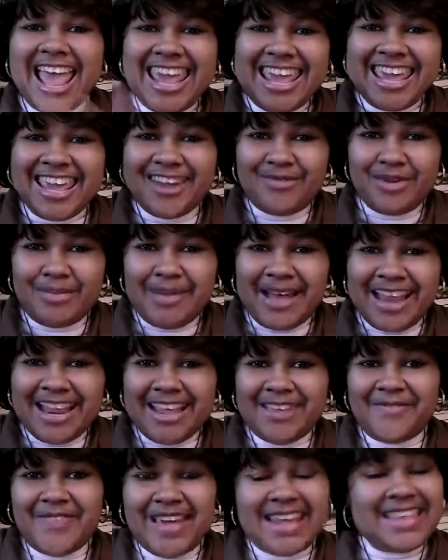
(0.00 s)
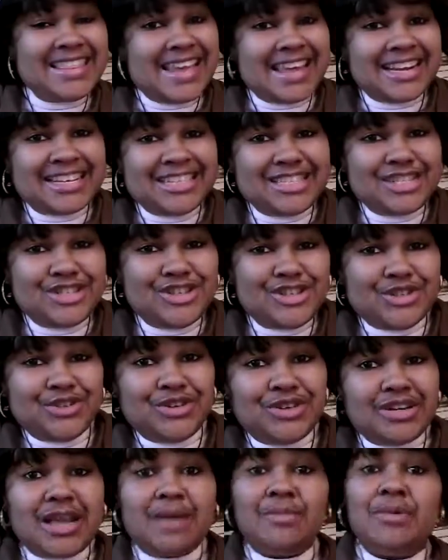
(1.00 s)
Hey everybody, Faith Edison
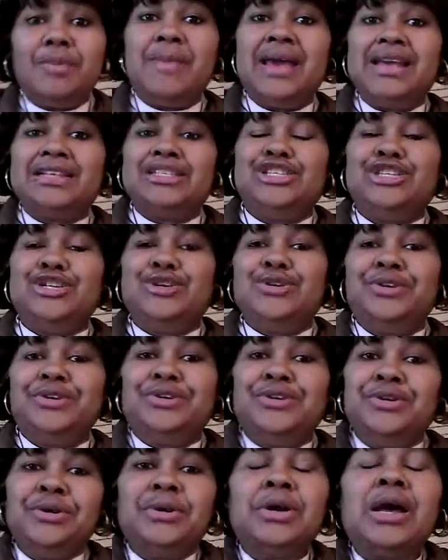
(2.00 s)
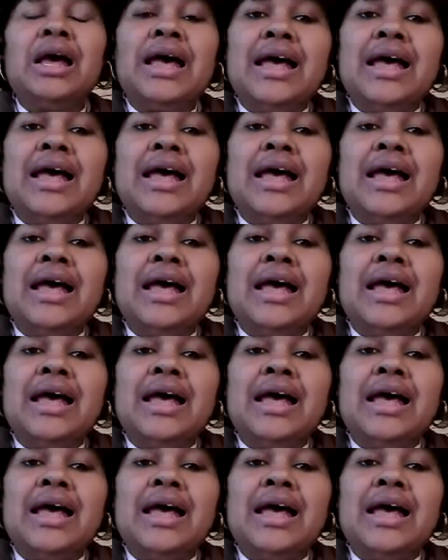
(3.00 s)
Jr. coming back to you.